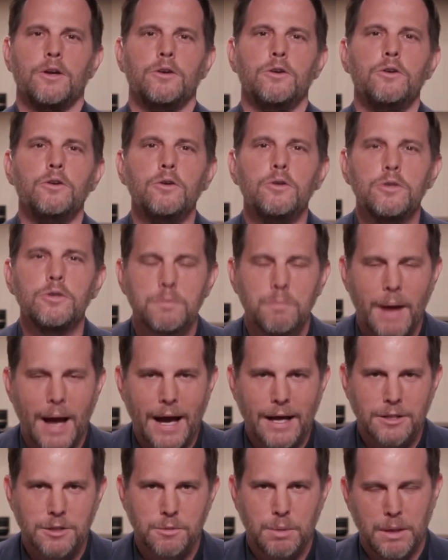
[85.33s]

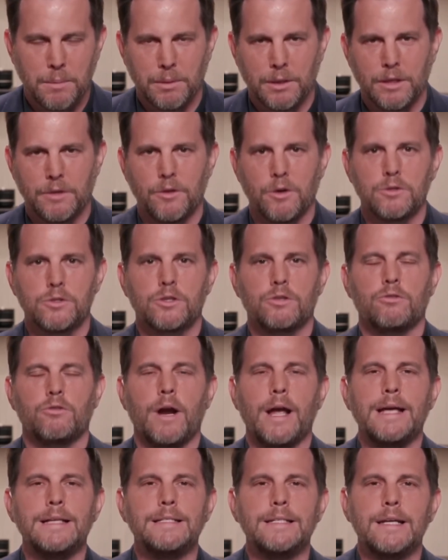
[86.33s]
Newsmax people and those
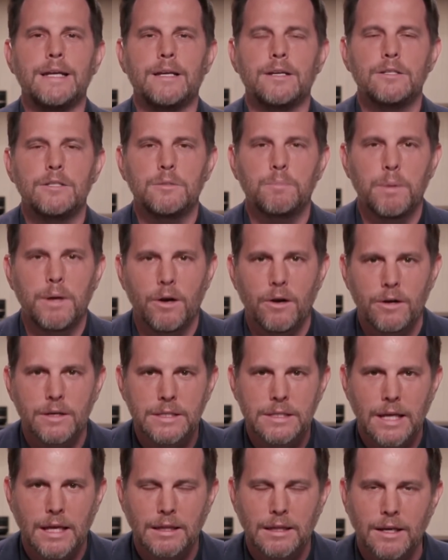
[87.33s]
crazy
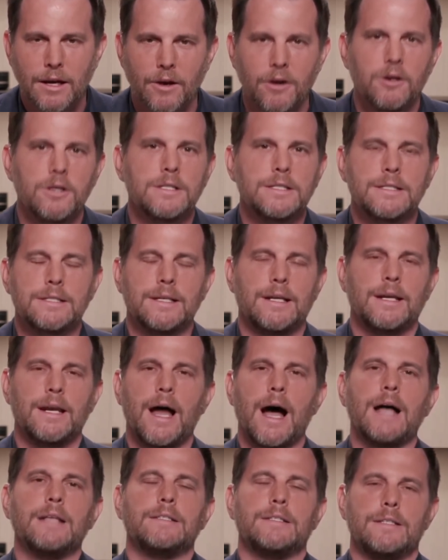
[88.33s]
conspiracy theorists and
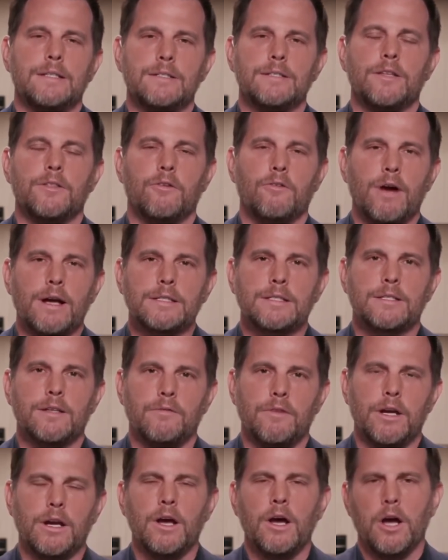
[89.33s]
Nazis and the rest
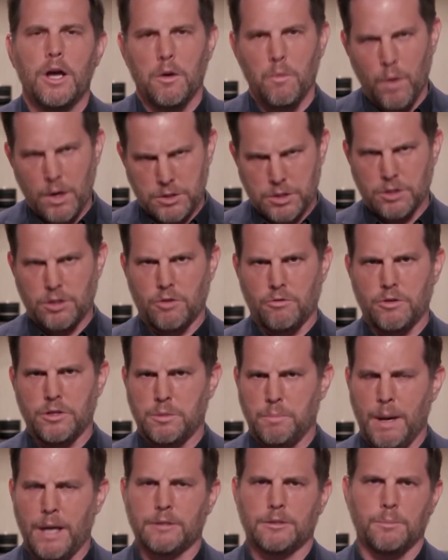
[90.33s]
of it. It wasn't the
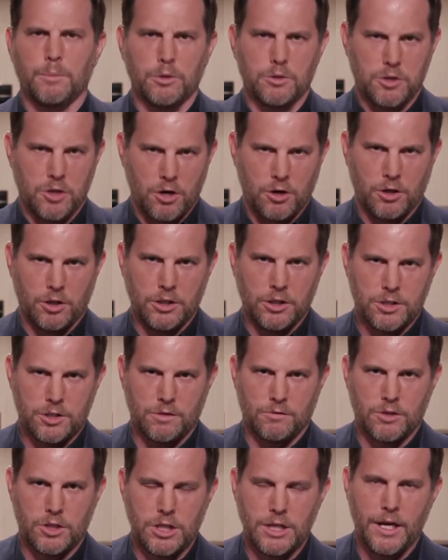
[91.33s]
respectable
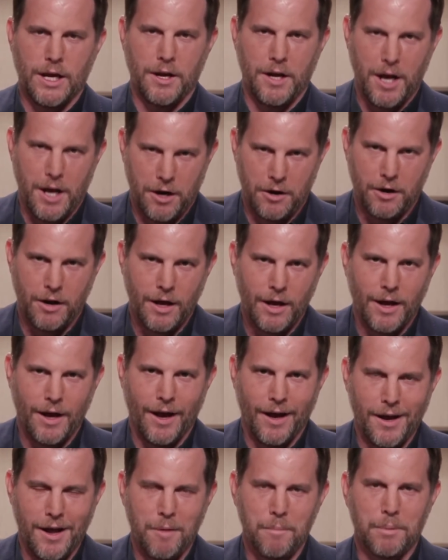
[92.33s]
journalists of CNN
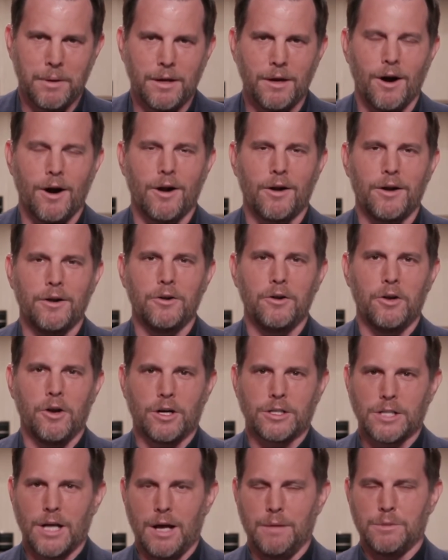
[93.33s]
and NPR and New
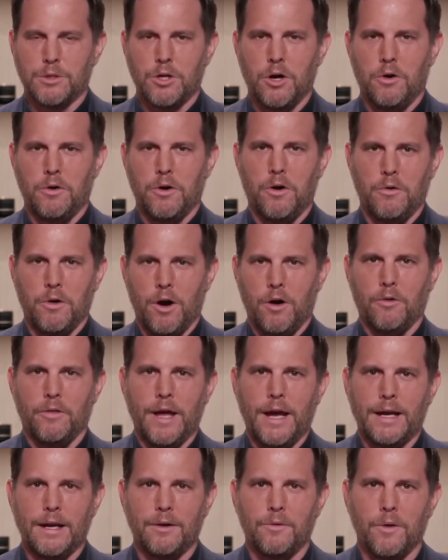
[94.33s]
York Times. No, no, no,
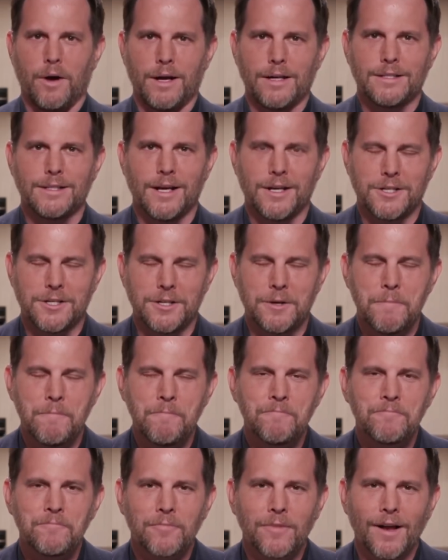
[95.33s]
they didn't want to touch it.
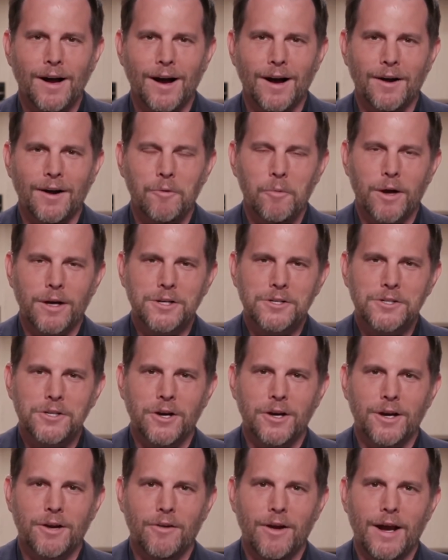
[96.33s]
We're going to
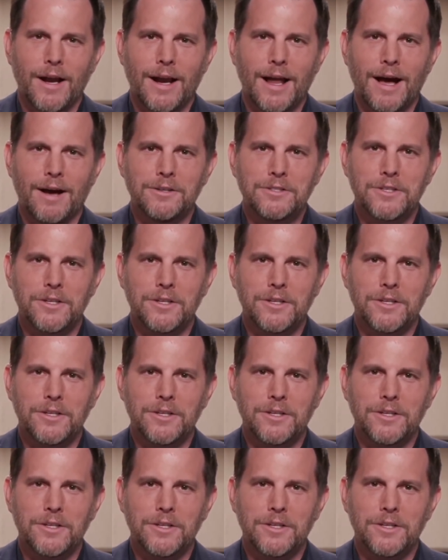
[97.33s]
show you right now.